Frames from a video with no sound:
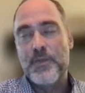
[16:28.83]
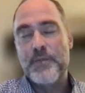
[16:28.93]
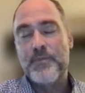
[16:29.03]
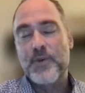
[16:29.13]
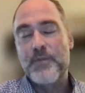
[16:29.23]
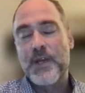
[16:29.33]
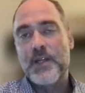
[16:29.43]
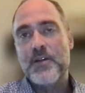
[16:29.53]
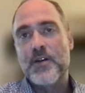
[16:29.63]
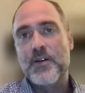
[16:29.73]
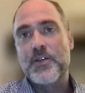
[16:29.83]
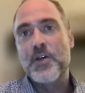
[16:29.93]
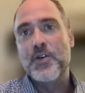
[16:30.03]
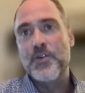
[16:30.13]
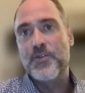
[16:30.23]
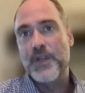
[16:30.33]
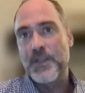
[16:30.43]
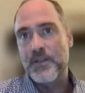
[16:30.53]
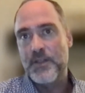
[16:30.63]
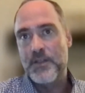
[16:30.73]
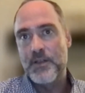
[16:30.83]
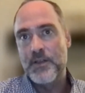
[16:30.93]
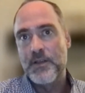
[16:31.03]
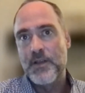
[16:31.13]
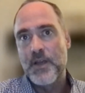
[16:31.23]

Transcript: we might call co-curricular,